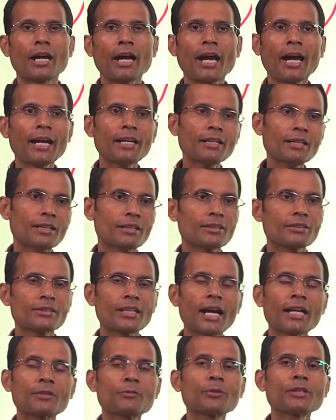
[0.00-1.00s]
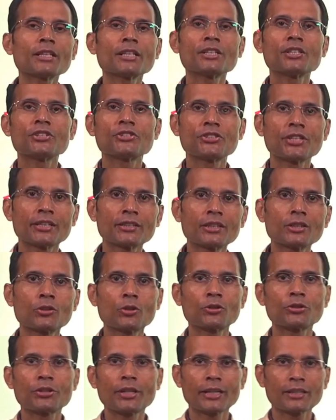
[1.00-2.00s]
and that will initiate the
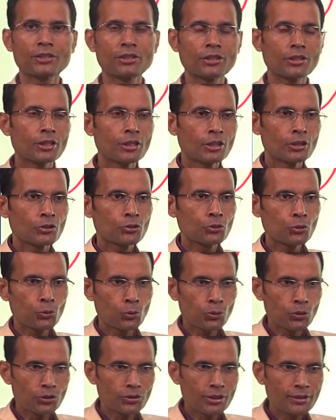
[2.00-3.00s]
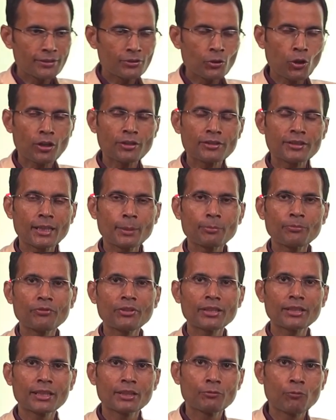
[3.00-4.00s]
contraction. So this concept
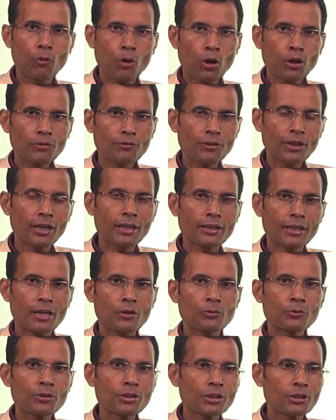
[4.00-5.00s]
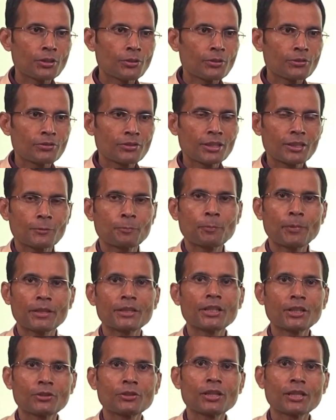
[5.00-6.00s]
will revolve around this
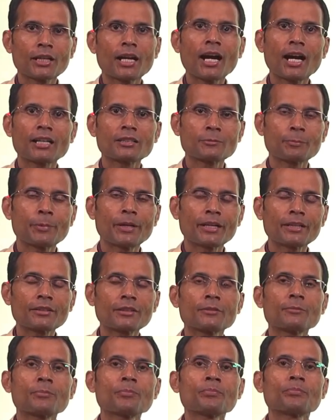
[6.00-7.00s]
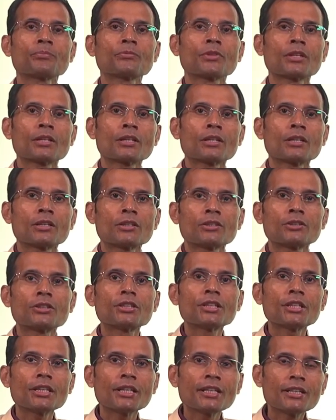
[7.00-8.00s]
particular aspect,
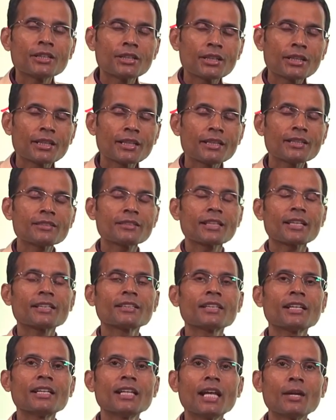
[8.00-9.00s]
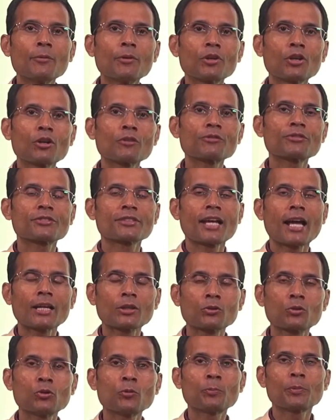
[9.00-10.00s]
the increase in the level of
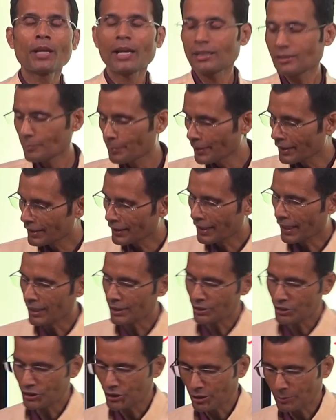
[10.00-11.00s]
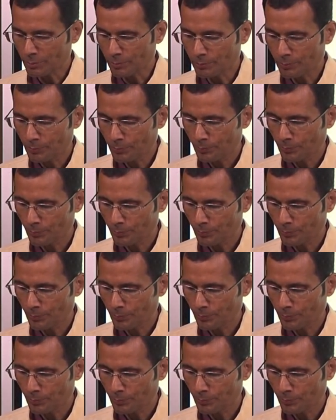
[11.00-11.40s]
sarcoplasmic calcium,